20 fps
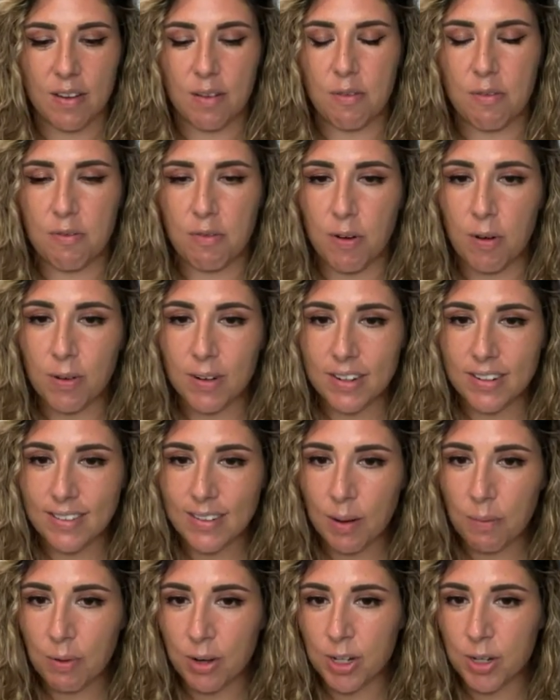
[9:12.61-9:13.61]
Focus
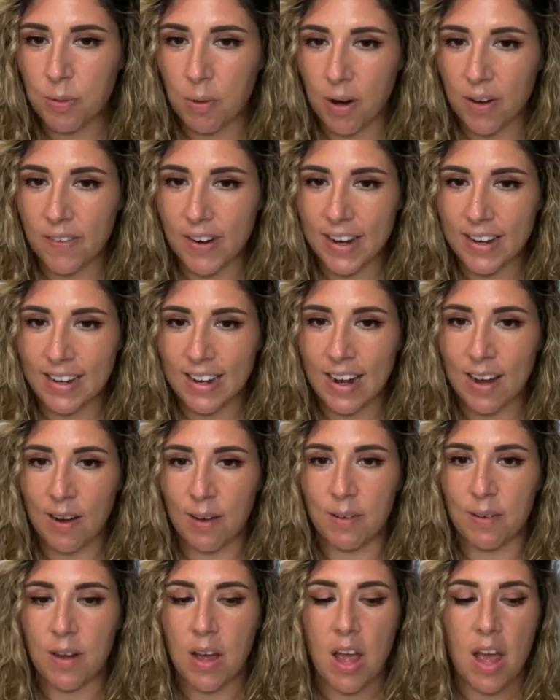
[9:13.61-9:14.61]
on where you are right
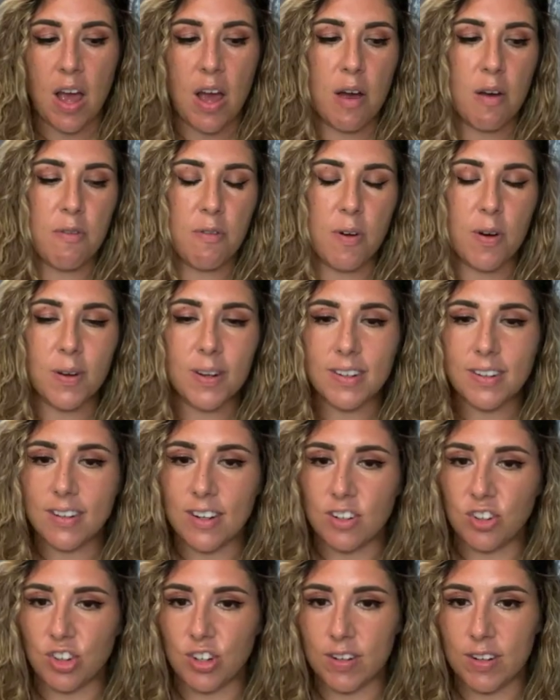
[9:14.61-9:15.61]
now. Focus
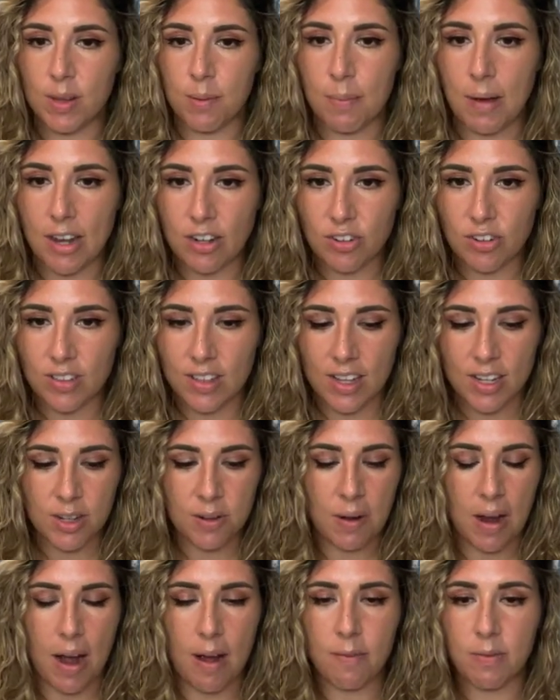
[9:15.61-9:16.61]
on sharing the magic that
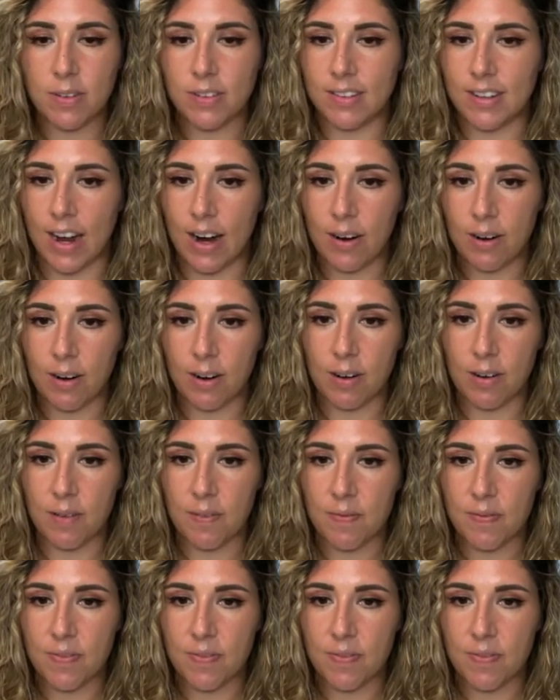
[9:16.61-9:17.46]
you have with tarot